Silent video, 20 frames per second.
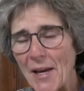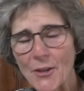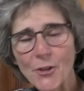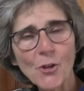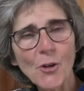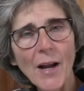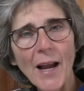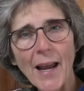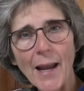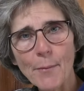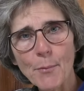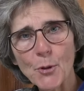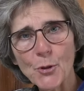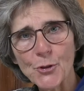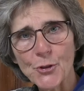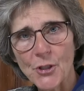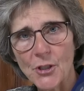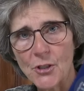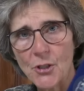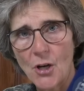better
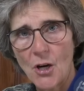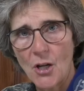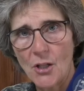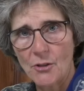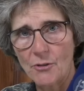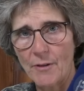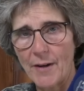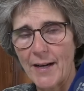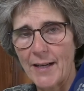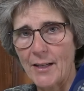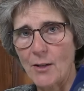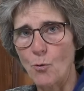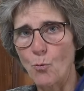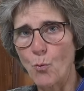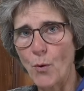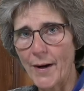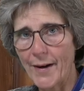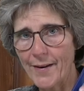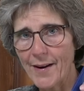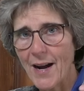able to tolerate
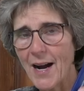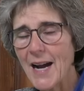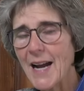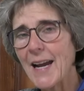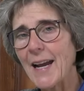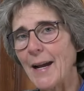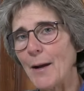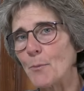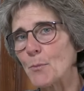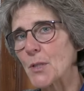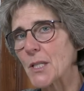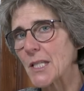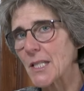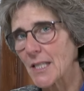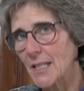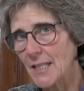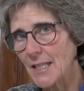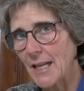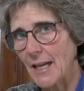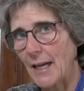it. Where I am
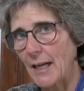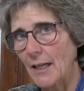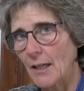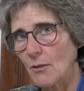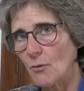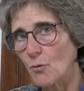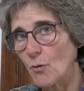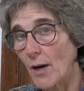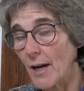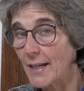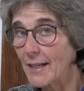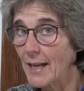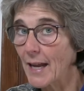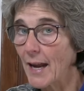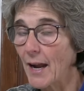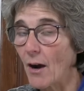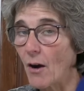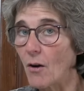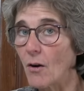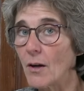sitting
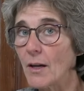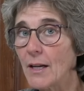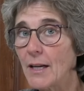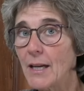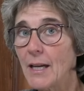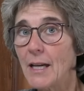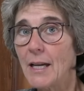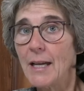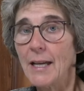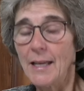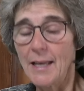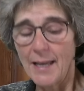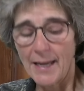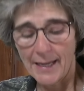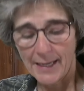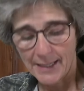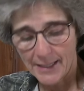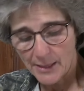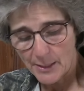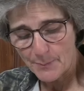right now
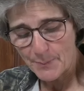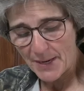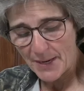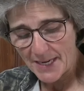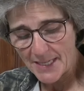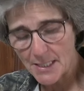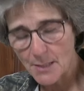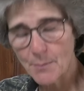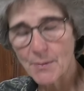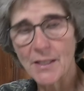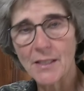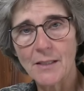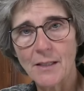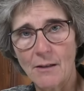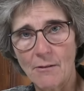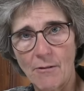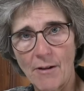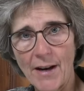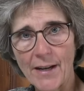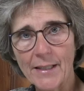in the
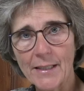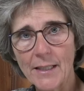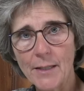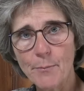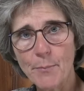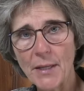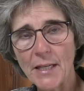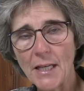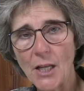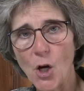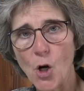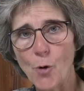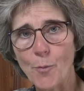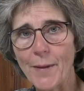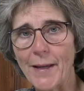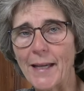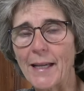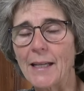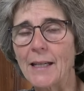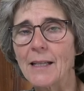basement directly
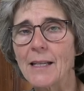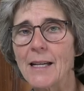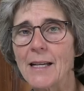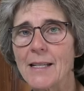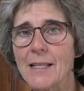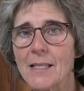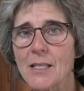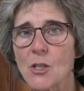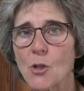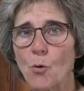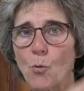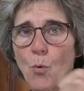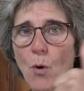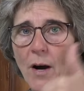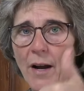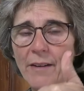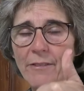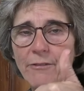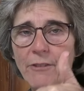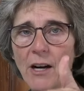below me is the
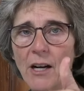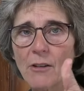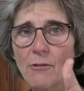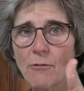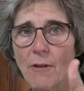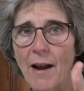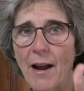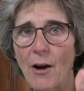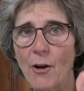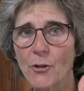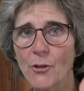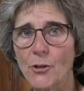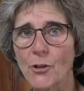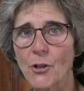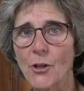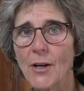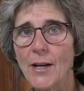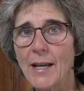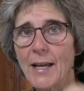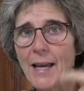Wi-Fi
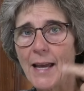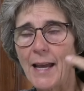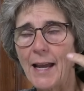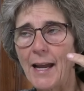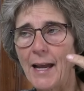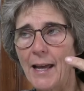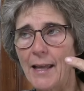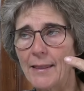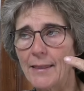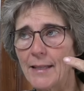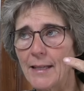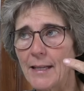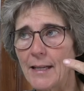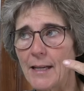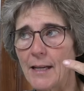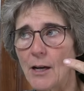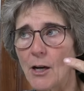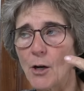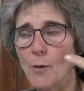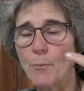router and
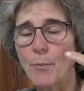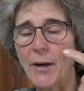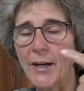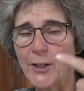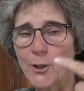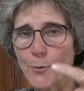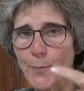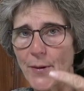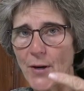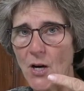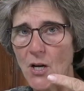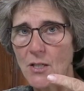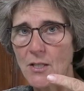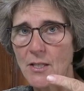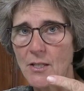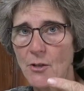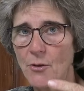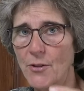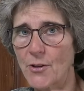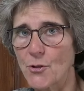the breaker
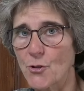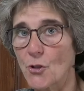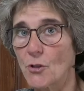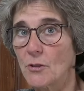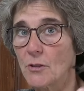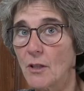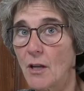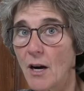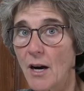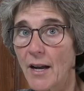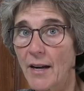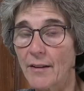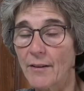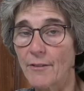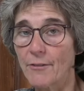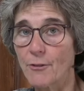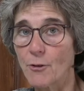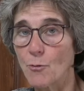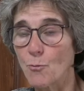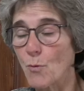box. So there's a
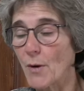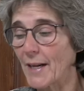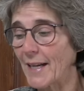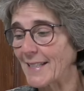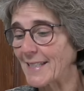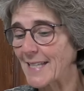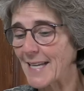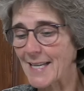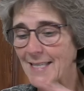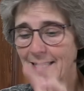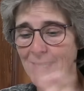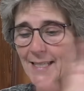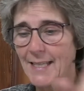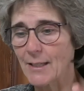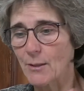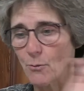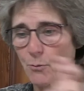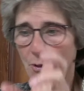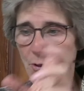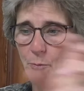lot of, when I
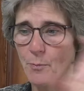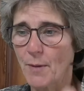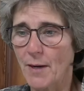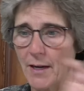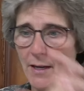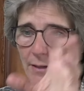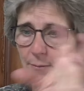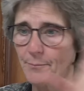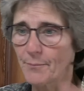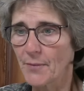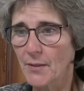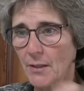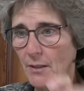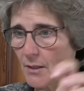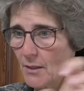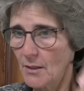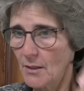tested it with my